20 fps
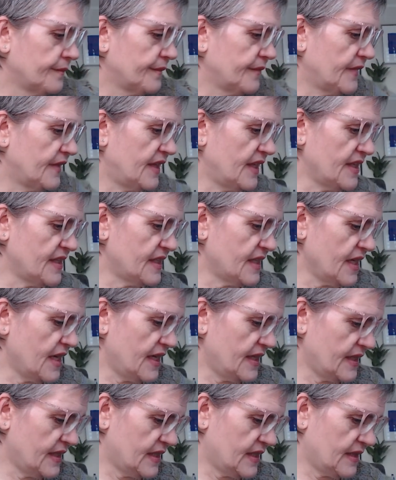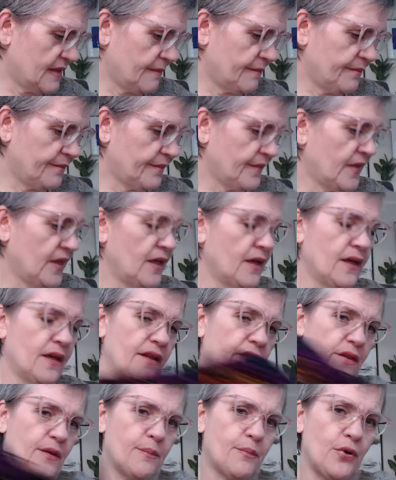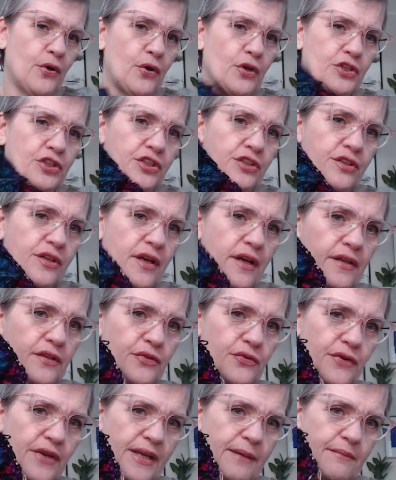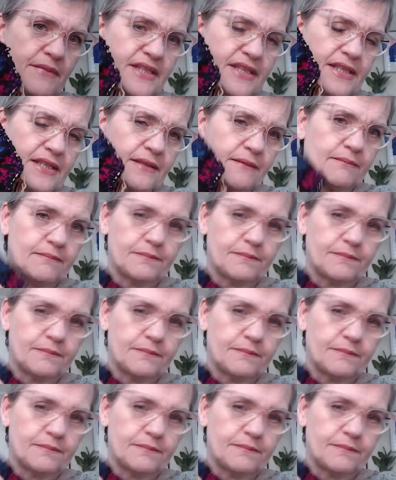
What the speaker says: This is the Persian Dreams.